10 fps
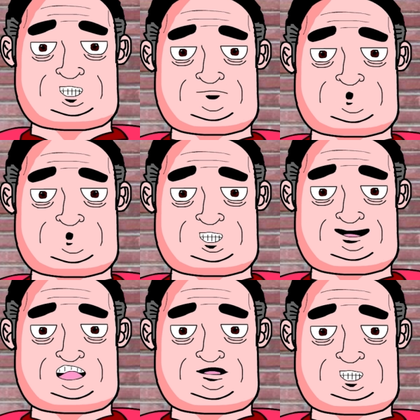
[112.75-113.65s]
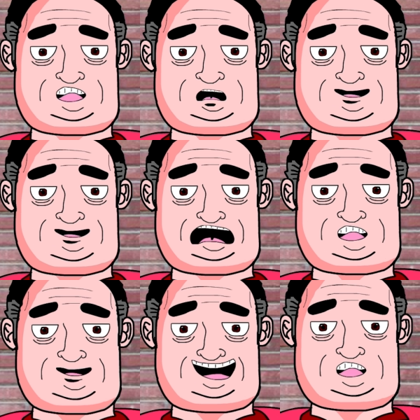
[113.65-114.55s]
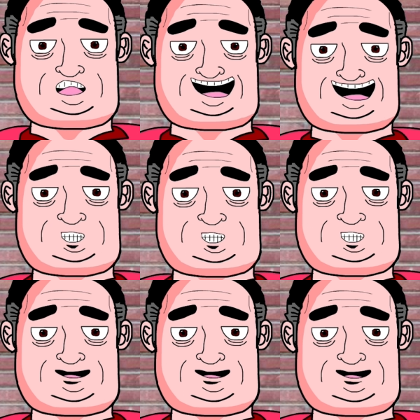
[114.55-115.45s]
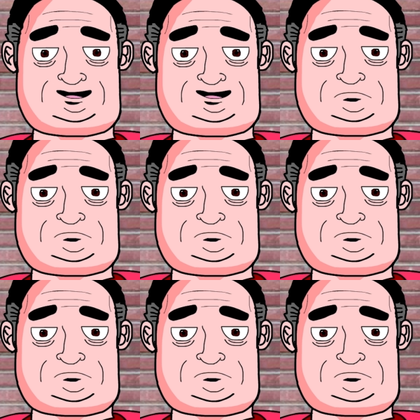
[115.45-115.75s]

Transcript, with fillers: meatballs. Next to that, eye candy, huh, ladies?